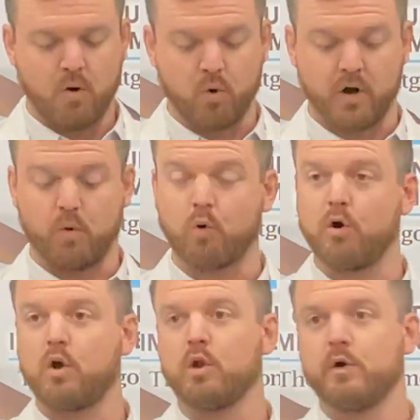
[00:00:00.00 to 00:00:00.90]
or an
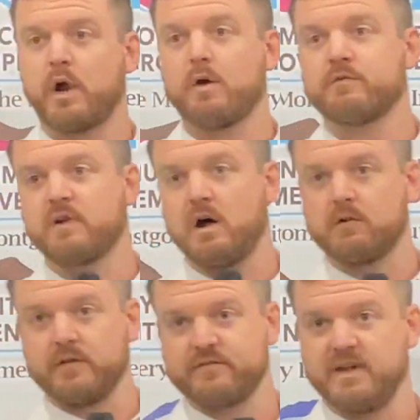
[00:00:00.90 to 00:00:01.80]
oral glucose
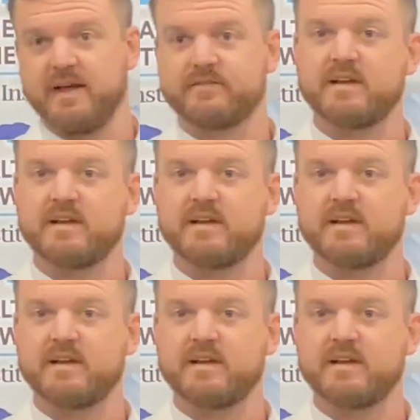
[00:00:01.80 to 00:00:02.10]
tolerance test.